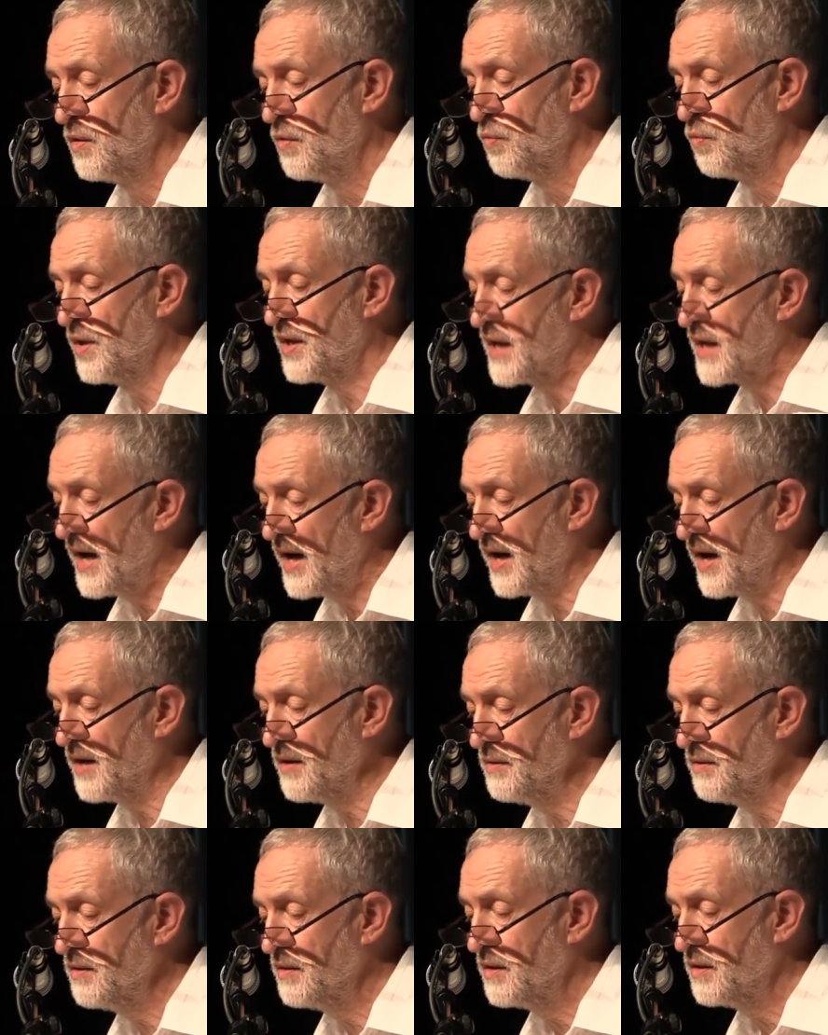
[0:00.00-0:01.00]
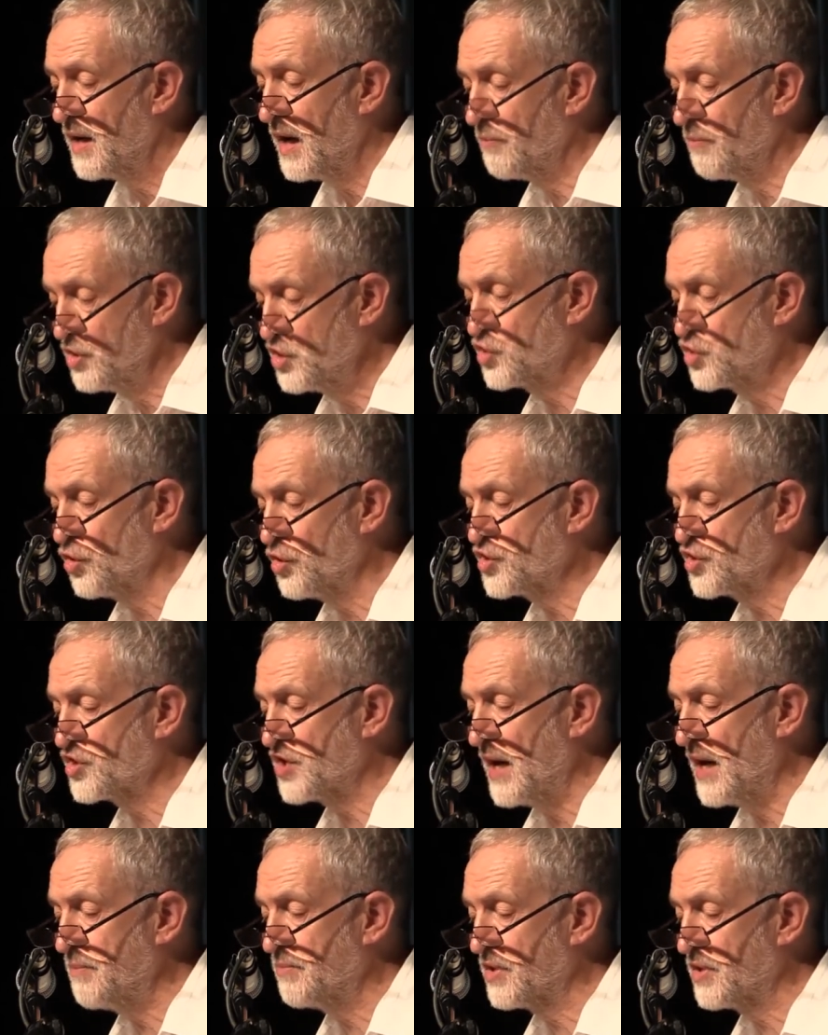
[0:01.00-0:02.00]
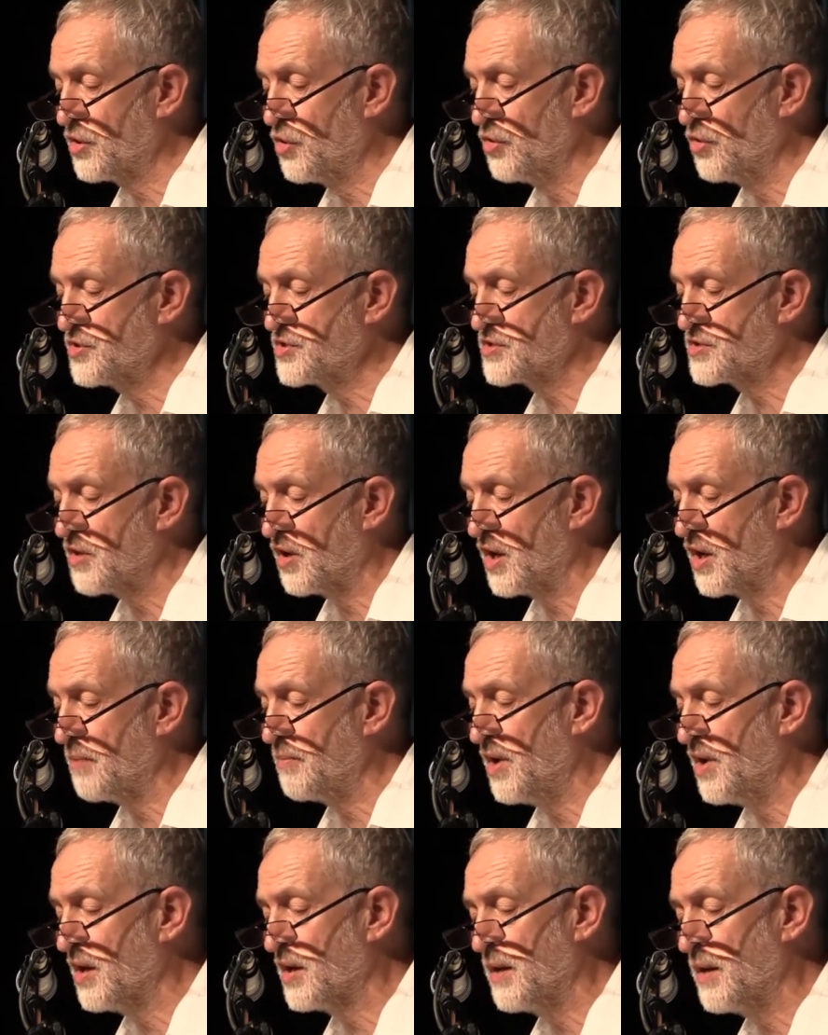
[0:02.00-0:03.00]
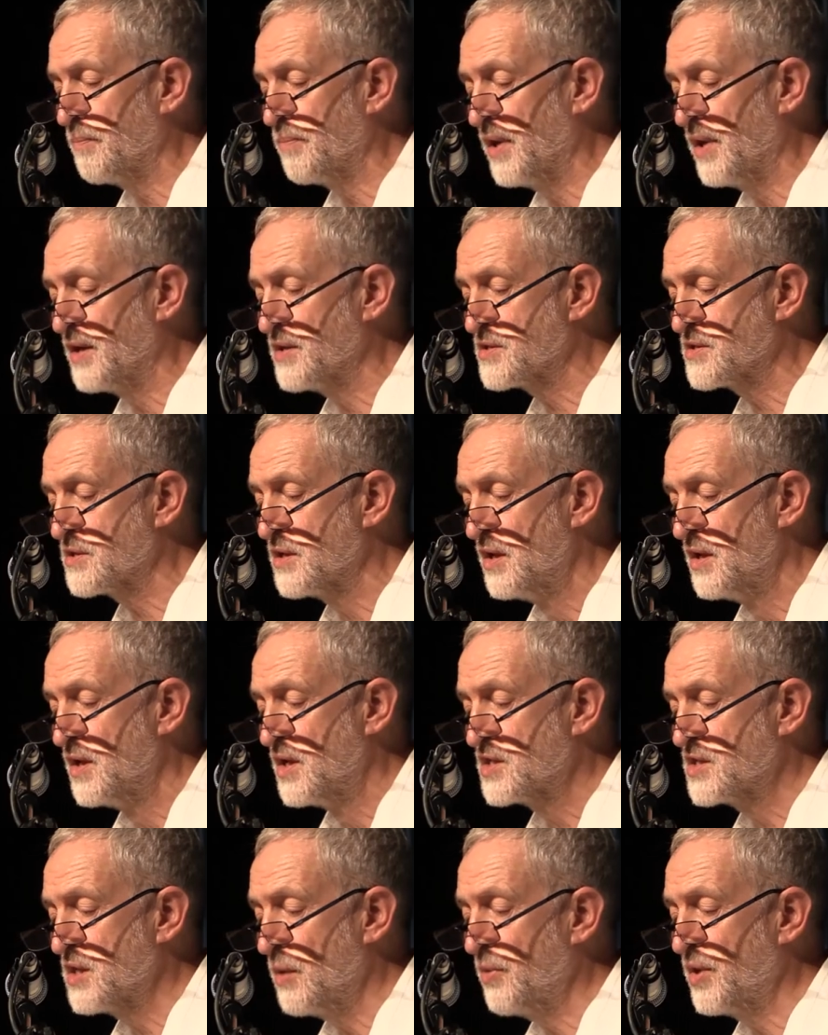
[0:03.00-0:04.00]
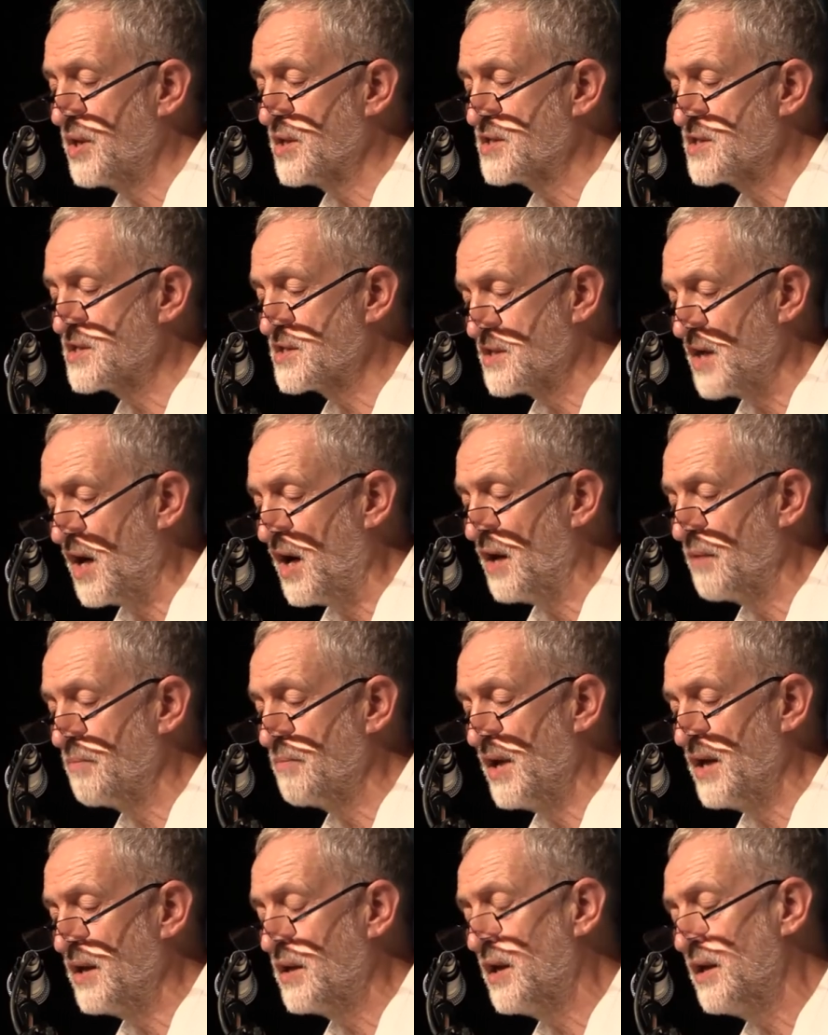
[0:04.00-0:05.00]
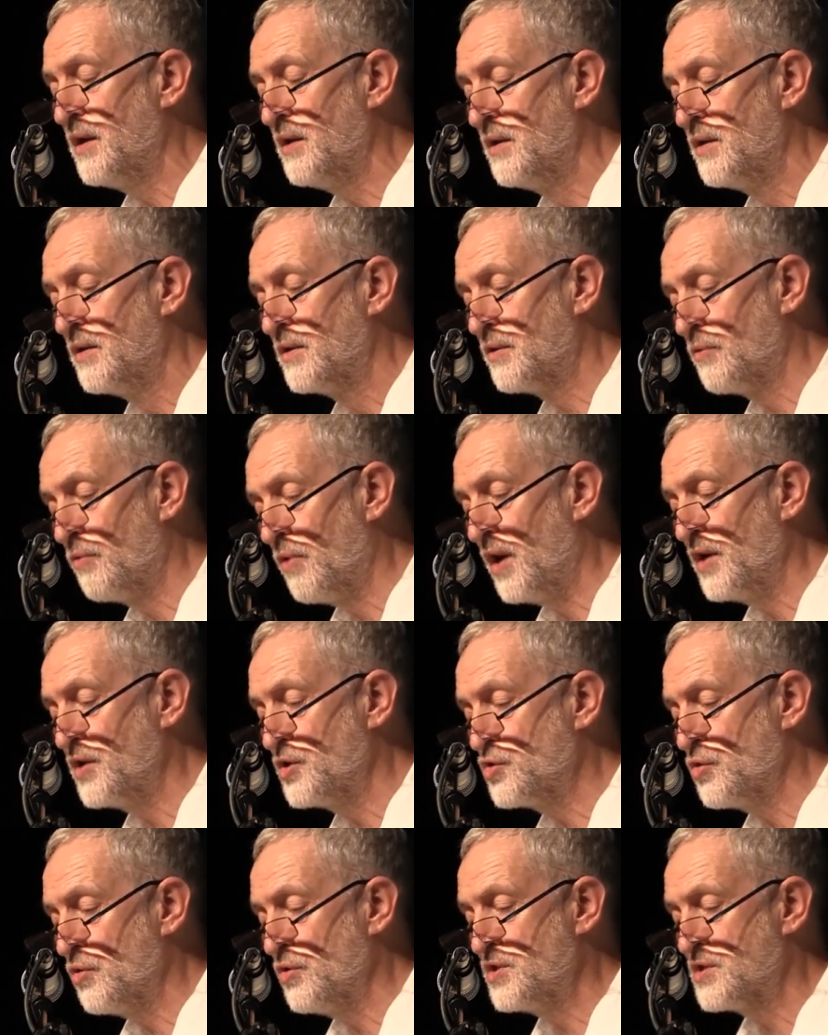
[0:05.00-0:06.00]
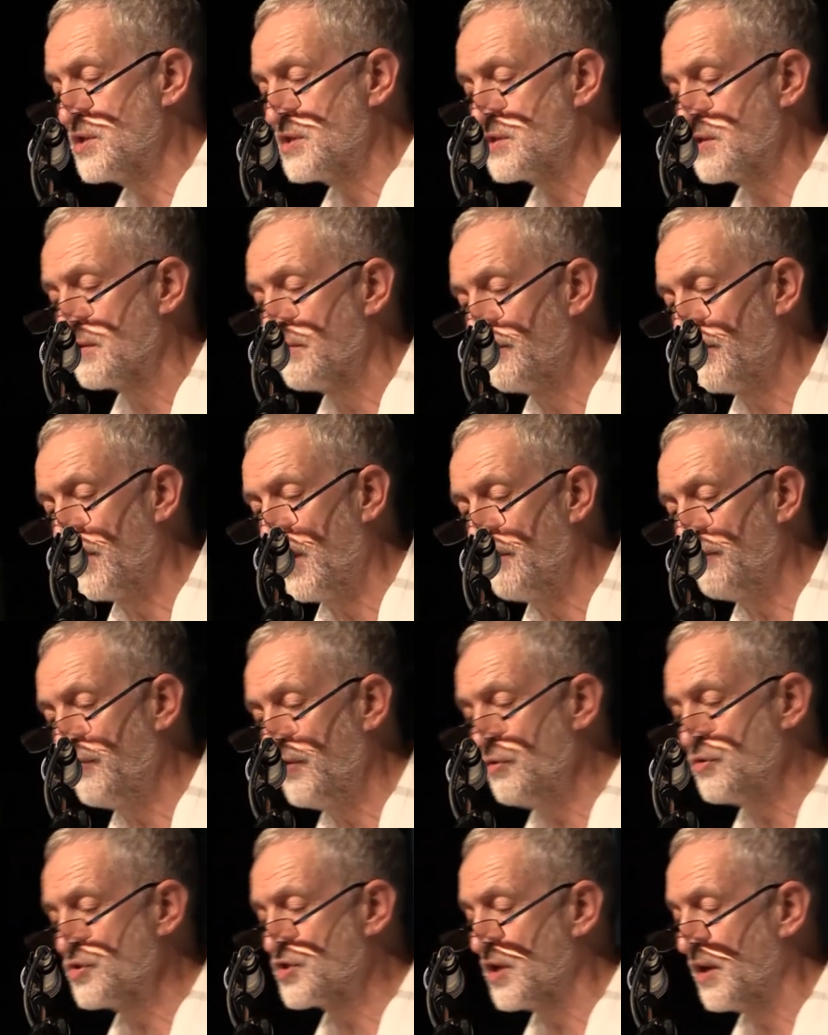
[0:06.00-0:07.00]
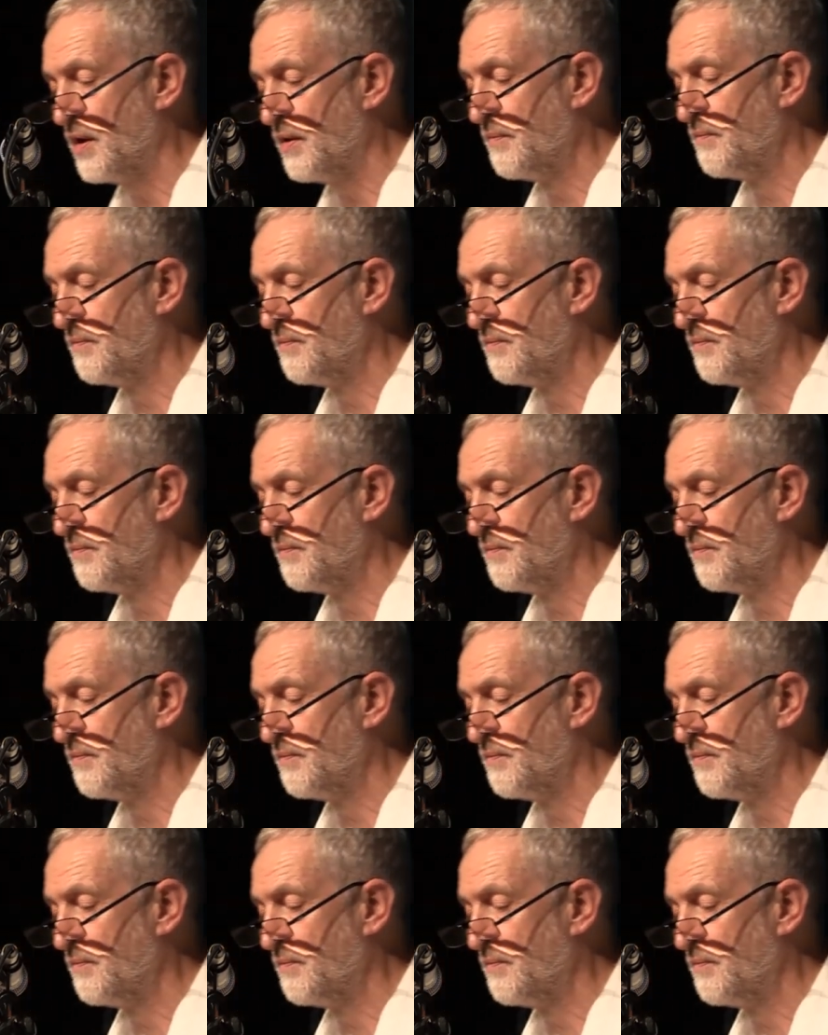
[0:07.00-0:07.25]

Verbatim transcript: We can and we should shape the goods on our marketplace so we can start making the right choices for our future.